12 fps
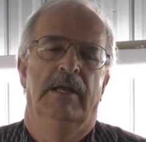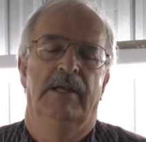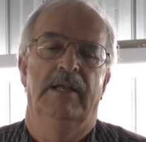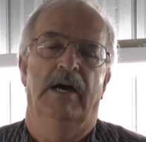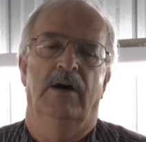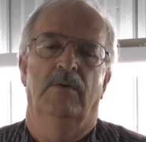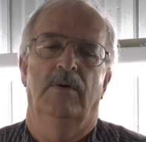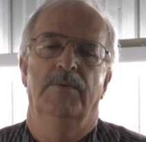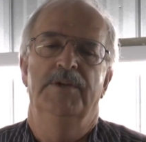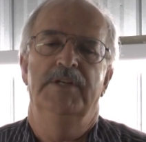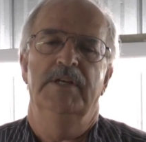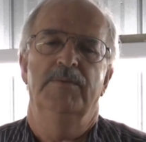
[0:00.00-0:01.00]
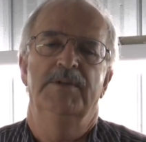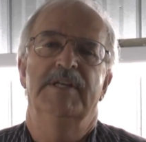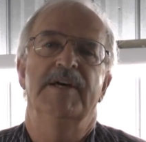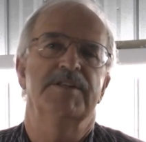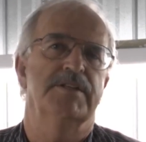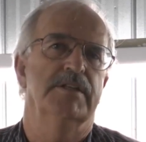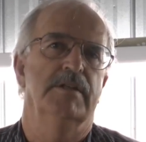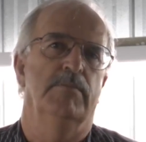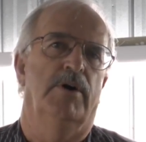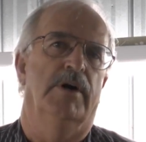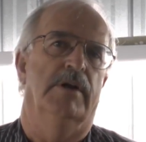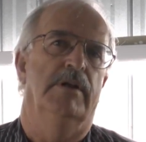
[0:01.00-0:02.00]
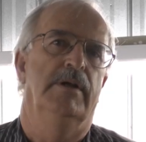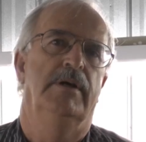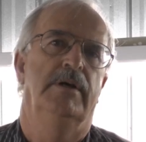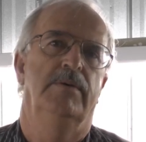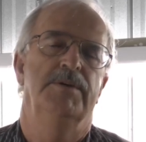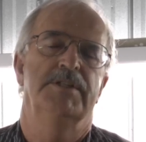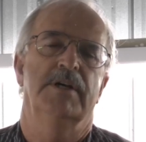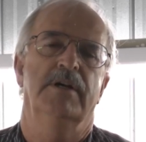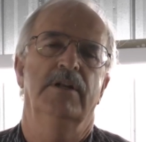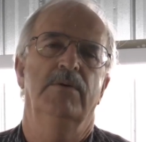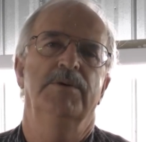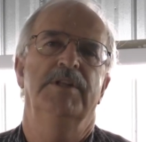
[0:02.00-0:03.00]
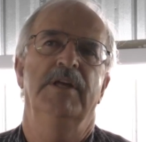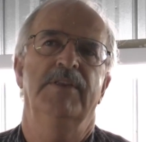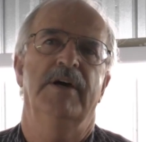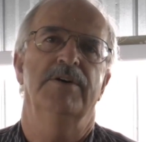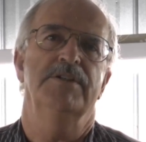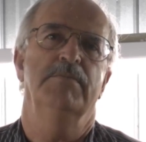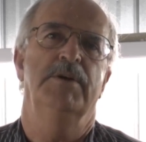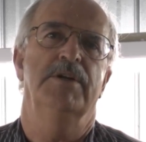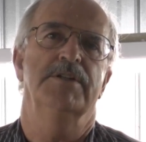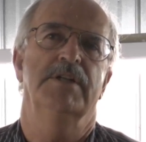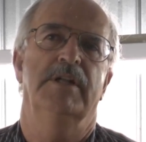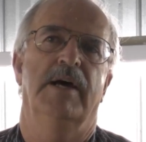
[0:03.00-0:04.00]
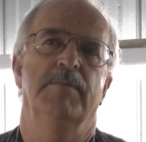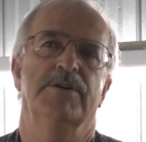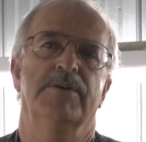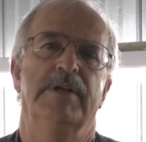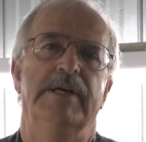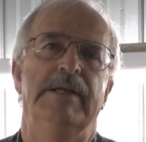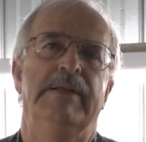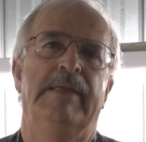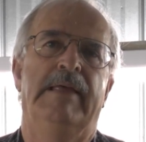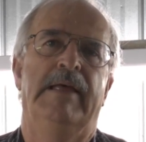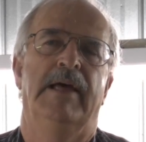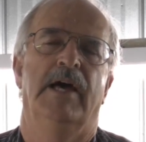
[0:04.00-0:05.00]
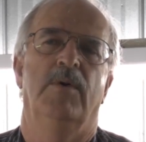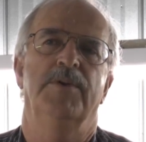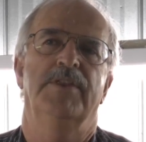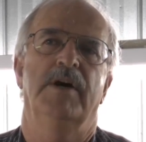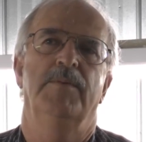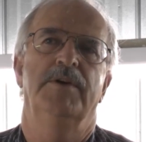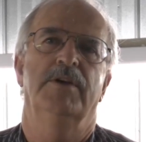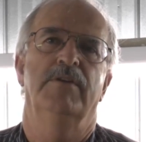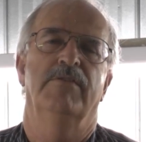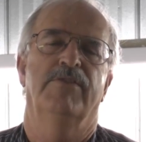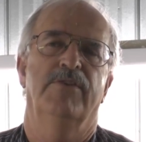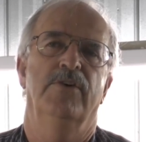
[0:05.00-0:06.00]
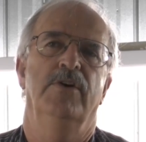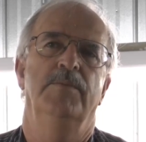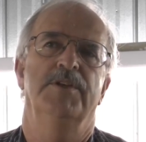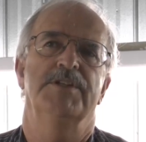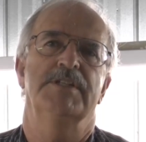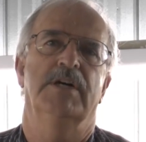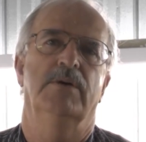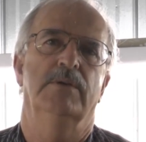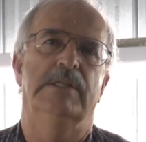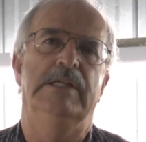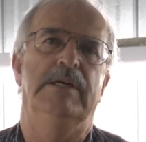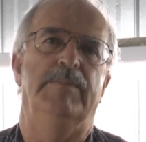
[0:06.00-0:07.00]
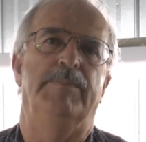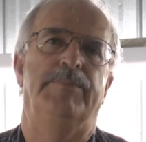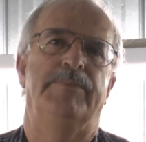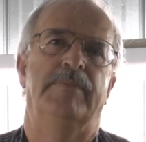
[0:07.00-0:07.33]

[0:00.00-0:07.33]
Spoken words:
Now, what we did, we tested the model. We started out with 10,000 meters of diamond drilling, and with that we confirmed the south limb.